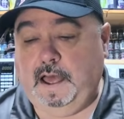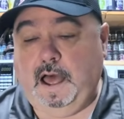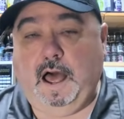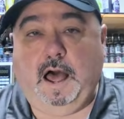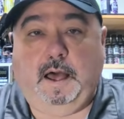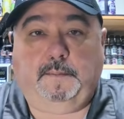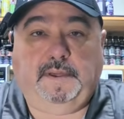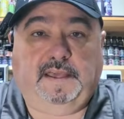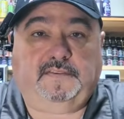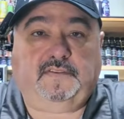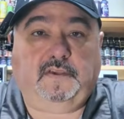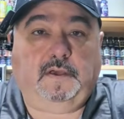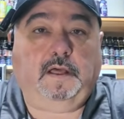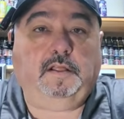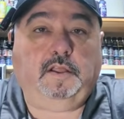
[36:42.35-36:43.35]

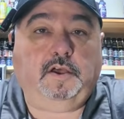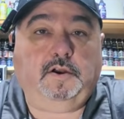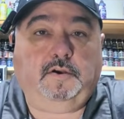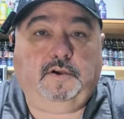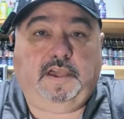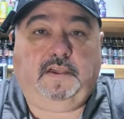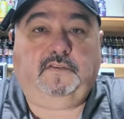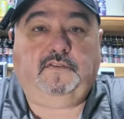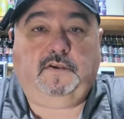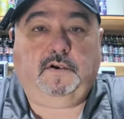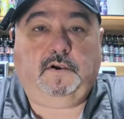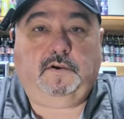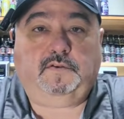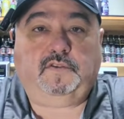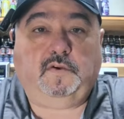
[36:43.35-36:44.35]
it's a little
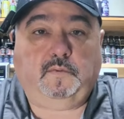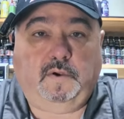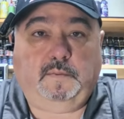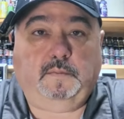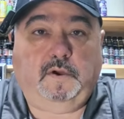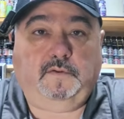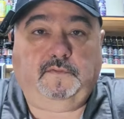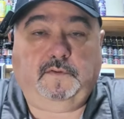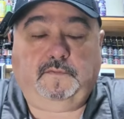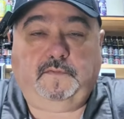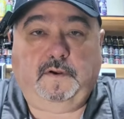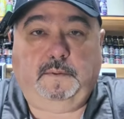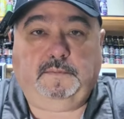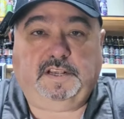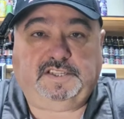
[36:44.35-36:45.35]
easier to remove it
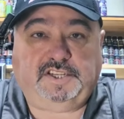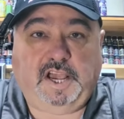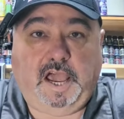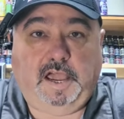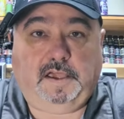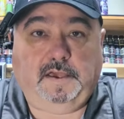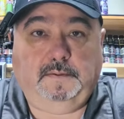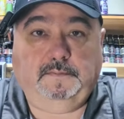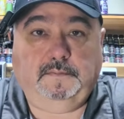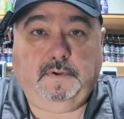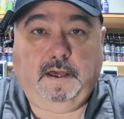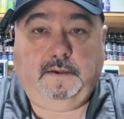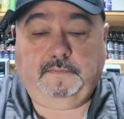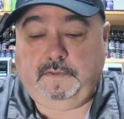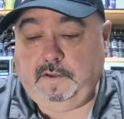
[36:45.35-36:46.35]
from the shank
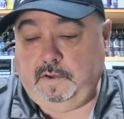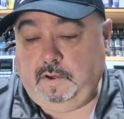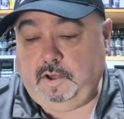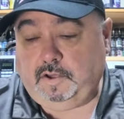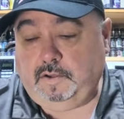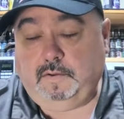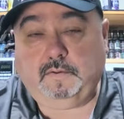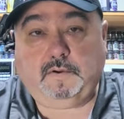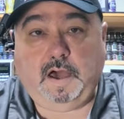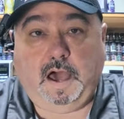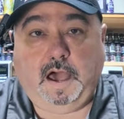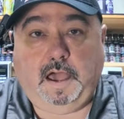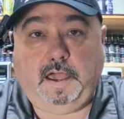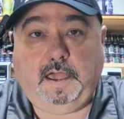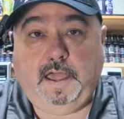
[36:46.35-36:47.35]
of the hook,
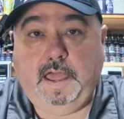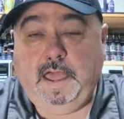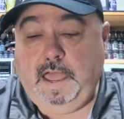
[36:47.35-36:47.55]
okay?